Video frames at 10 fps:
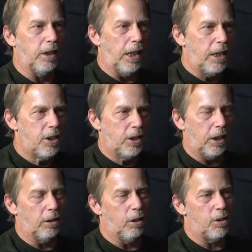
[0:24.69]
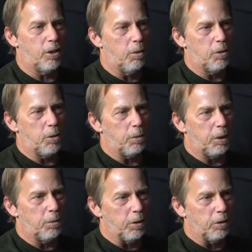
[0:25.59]
They educate large numbers of
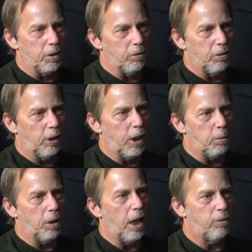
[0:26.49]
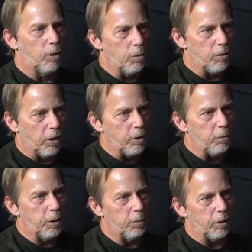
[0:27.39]
people, and they've created platforms for other
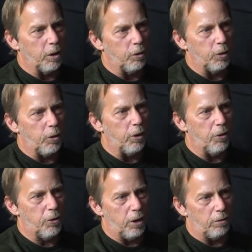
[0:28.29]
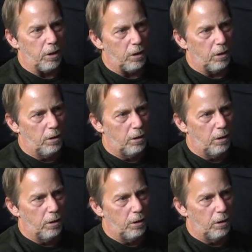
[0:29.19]
people to go do their stuff on.